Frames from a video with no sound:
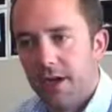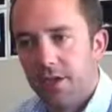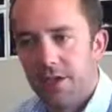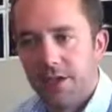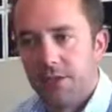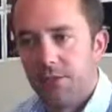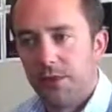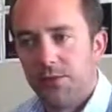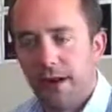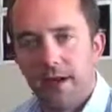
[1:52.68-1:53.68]
use case would be
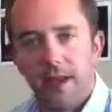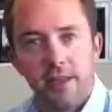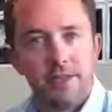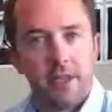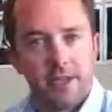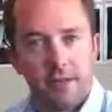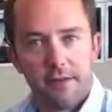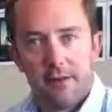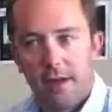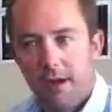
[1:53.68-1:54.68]
if I live downtown
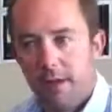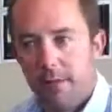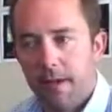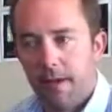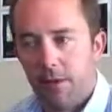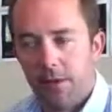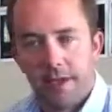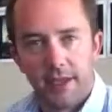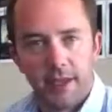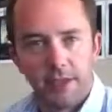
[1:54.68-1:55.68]
and I want to
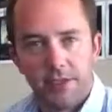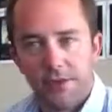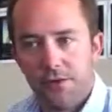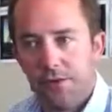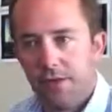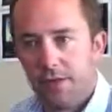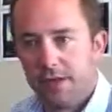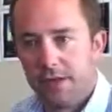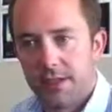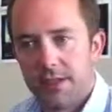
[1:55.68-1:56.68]
get to,
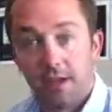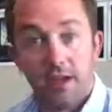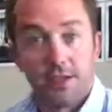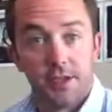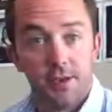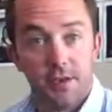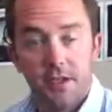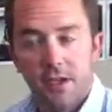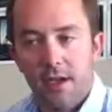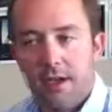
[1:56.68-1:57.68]
let's say, to Costco.
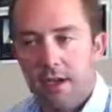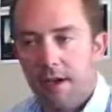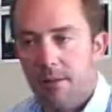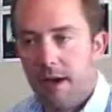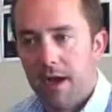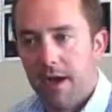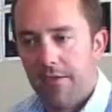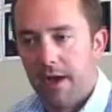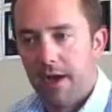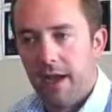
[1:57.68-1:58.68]

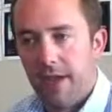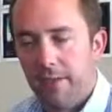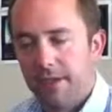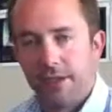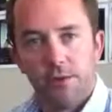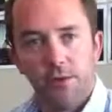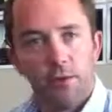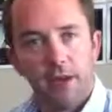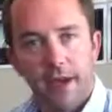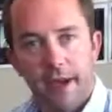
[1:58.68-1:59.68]
I basically will
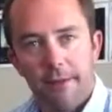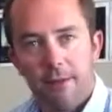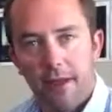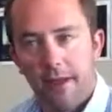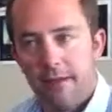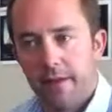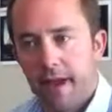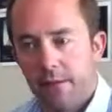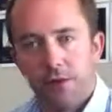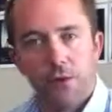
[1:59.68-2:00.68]
open an app, and the
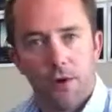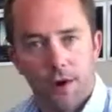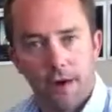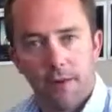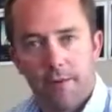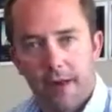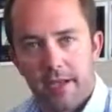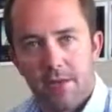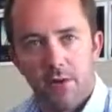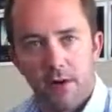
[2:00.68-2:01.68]
app will know where I am and
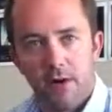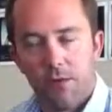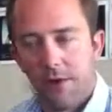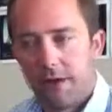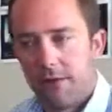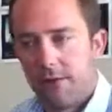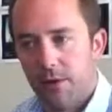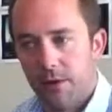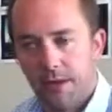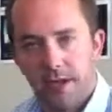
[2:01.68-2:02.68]
ask me where I want to go. Do I want to go